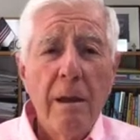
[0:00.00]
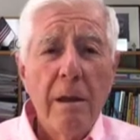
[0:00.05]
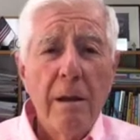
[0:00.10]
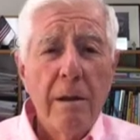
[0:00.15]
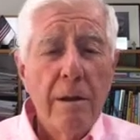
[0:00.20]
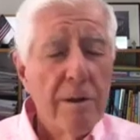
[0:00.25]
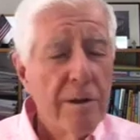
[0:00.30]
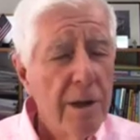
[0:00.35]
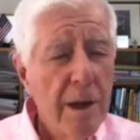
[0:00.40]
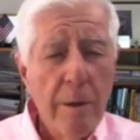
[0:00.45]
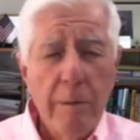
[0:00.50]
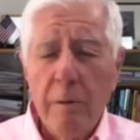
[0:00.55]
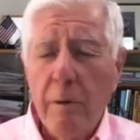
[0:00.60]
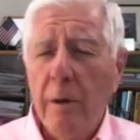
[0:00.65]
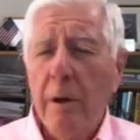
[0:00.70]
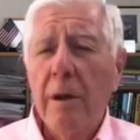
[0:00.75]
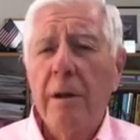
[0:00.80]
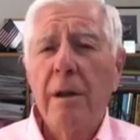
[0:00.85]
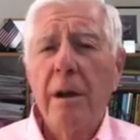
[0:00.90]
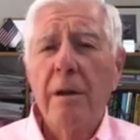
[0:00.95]
the same
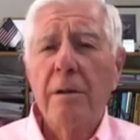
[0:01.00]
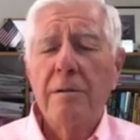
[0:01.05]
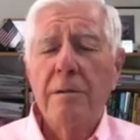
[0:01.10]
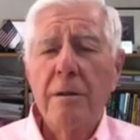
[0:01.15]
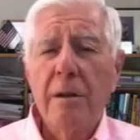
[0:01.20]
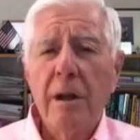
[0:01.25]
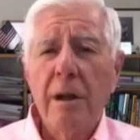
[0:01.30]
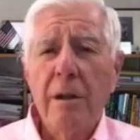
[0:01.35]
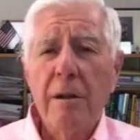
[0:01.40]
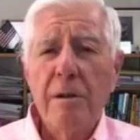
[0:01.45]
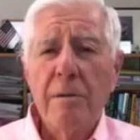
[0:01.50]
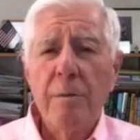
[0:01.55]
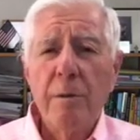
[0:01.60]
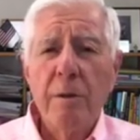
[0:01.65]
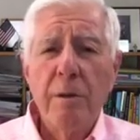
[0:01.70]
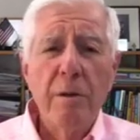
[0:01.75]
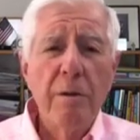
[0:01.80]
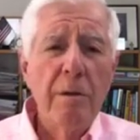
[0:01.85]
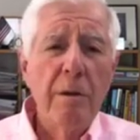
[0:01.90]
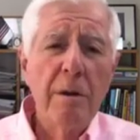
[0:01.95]
$20,000 per
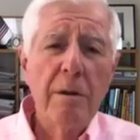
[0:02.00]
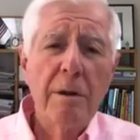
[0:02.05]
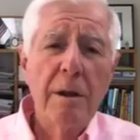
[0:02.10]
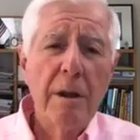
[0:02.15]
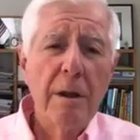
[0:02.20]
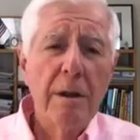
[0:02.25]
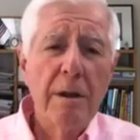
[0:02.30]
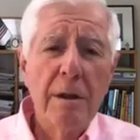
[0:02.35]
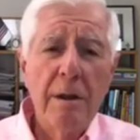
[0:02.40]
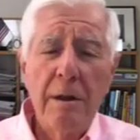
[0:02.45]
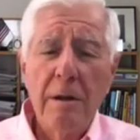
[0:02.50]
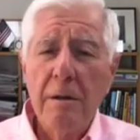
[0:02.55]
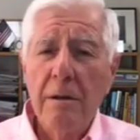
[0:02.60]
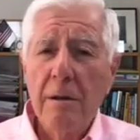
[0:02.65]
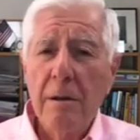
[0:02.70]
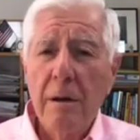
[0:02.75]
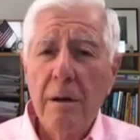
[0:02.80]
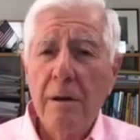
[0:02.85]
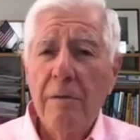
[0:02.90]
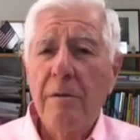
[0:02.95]
unit that the
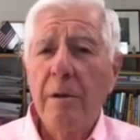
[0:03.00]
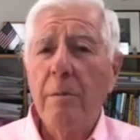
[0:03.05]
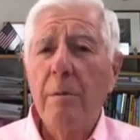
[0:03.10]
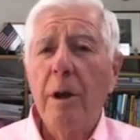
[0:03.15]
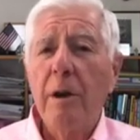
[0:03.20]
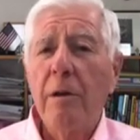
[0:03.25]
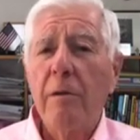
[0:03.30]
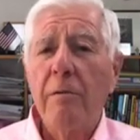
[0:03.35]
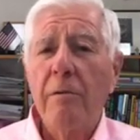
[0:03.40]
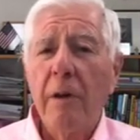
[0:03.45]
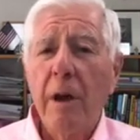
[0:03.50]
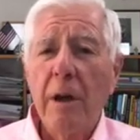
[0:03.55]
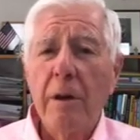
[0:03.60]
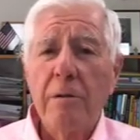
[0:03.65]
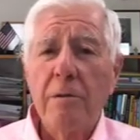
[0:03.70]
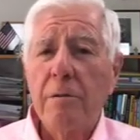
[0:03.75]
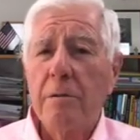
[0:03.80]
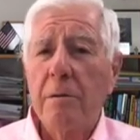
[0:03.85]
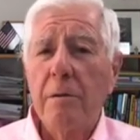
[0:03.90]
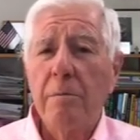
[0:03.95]
RV
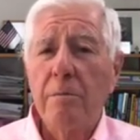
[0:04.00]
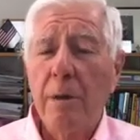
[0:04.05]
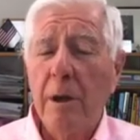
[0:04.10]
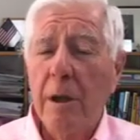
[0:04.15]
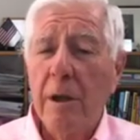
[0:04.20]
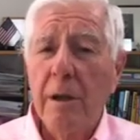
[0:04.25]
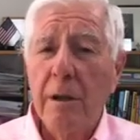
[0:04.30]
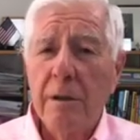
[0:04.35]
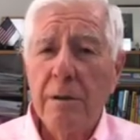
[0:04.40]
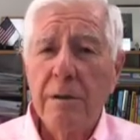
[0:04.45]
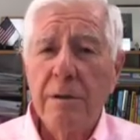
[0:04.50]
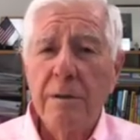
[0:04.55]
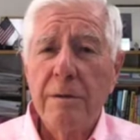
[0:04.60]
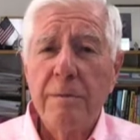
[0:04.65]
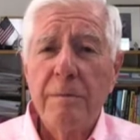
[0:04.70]
manufacturer pays.